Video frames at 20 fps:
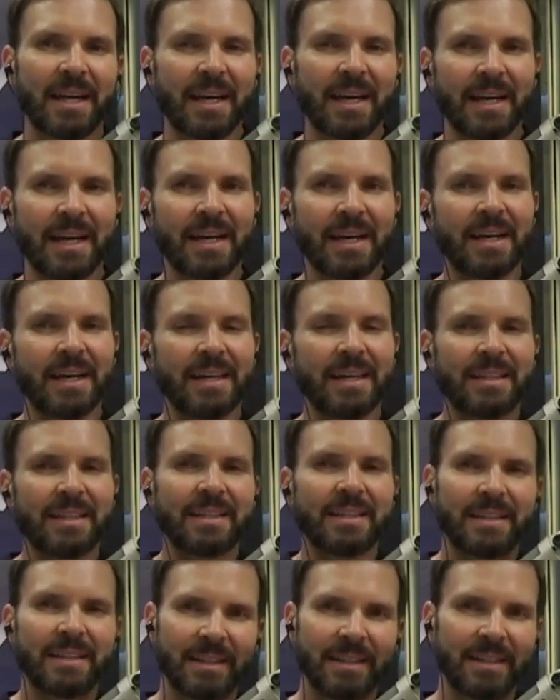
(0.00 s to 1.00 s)

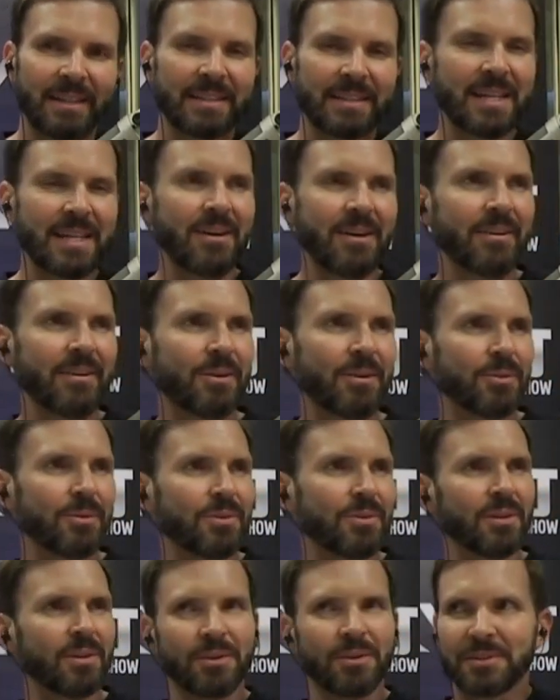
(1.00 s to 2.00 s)
and the tearing
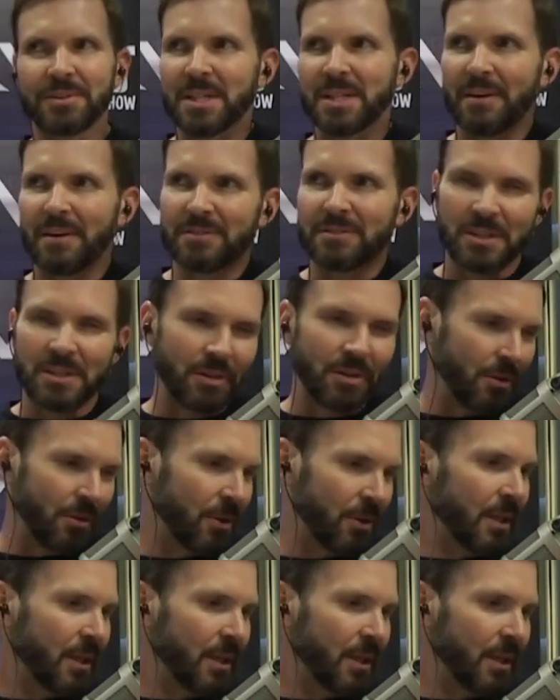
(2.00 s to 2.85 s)
was a little tough, too.